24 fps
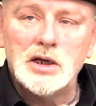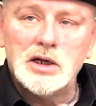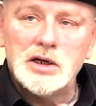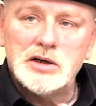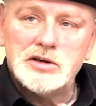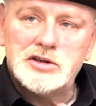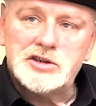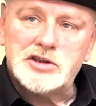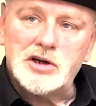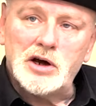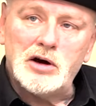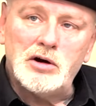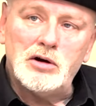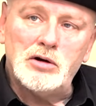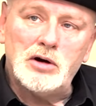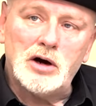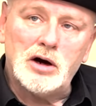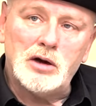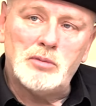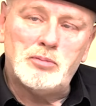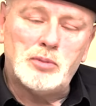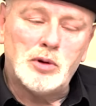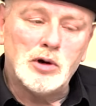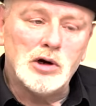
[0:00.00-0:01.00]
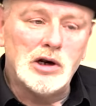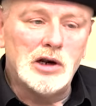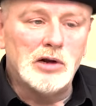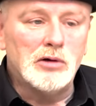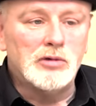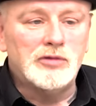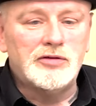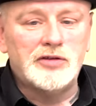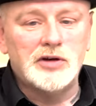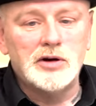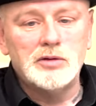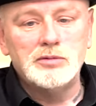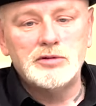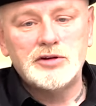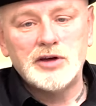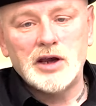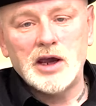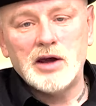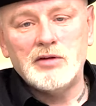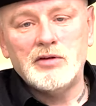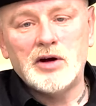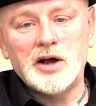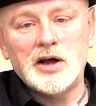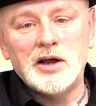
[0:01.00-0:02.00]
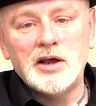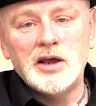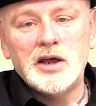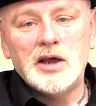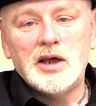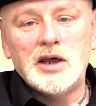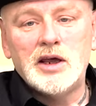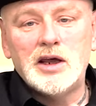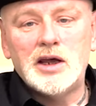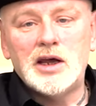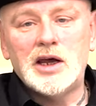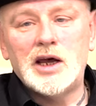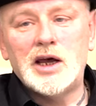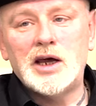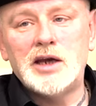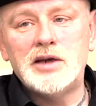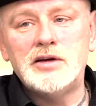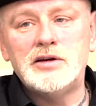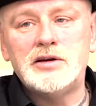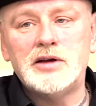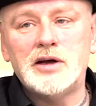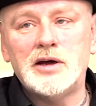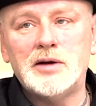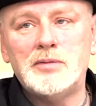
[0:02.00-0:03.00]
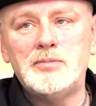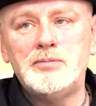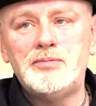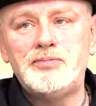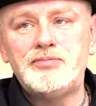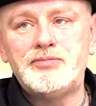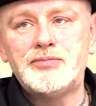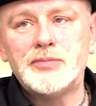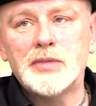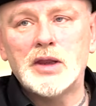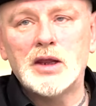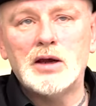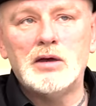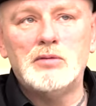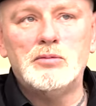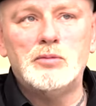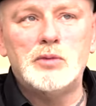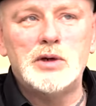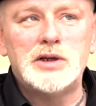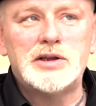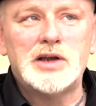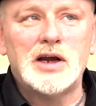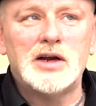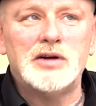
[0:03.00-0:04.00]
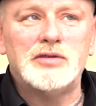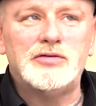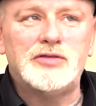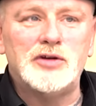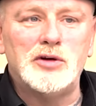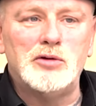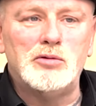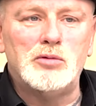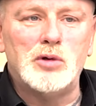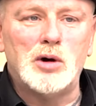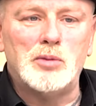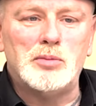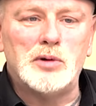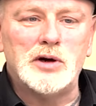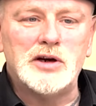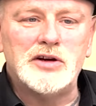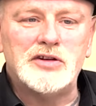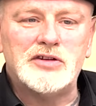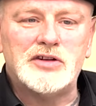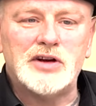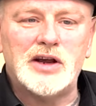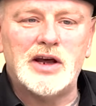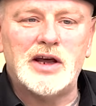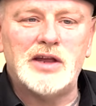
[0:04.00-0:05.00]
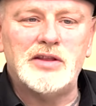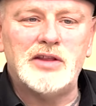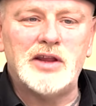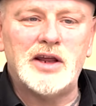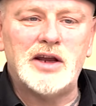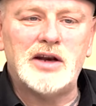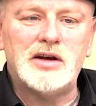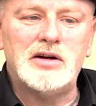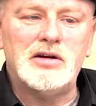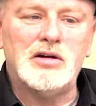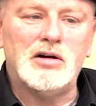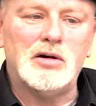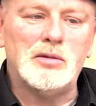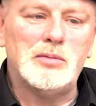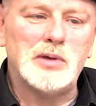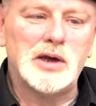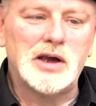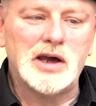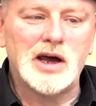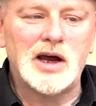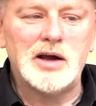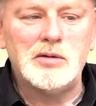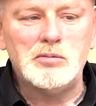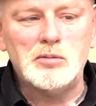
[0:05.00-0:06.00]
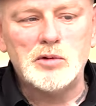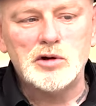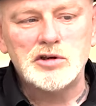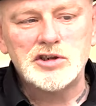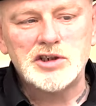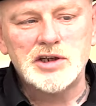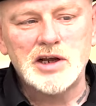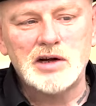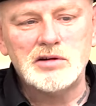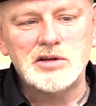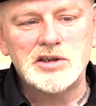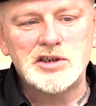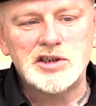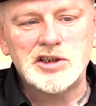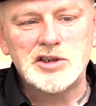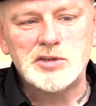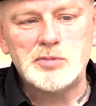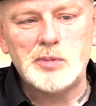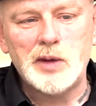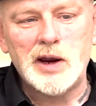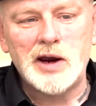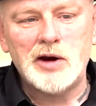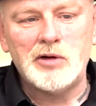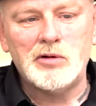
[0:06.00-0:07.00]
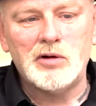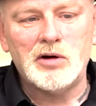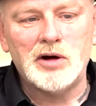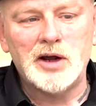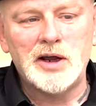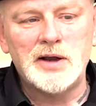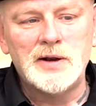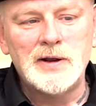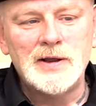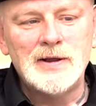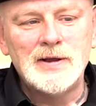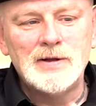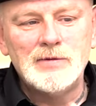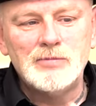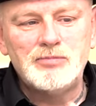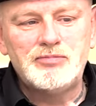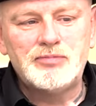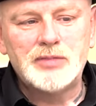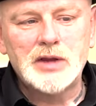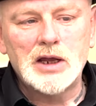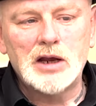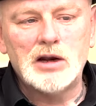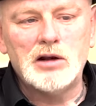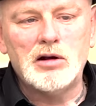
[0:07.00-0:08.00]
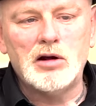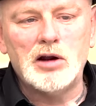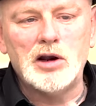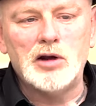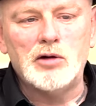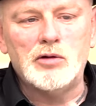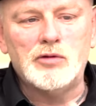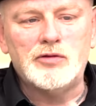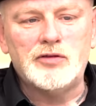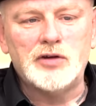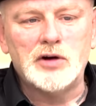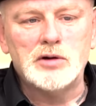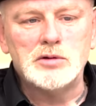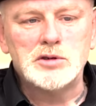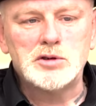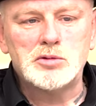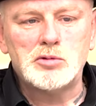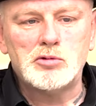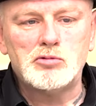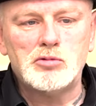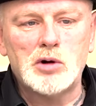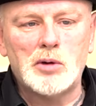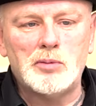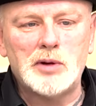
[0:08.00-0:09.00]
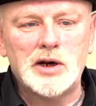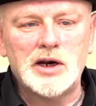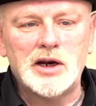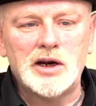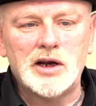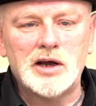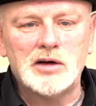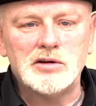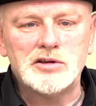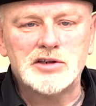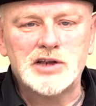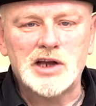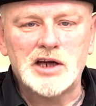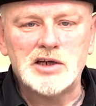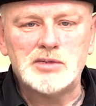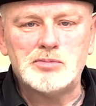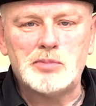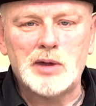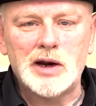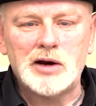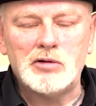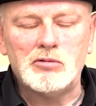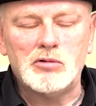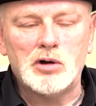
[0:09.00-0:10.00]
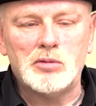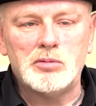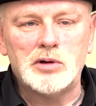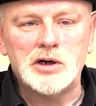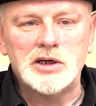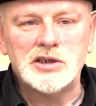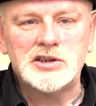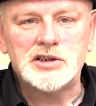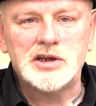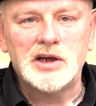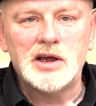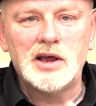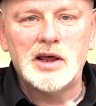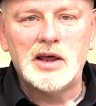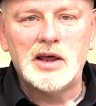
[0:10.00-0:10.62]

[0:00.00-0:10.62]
So I put a little firm together, and we'd done a few robberies, and then I became what's known as a spare. A lot of little firms were robbing in those days, bank robberies,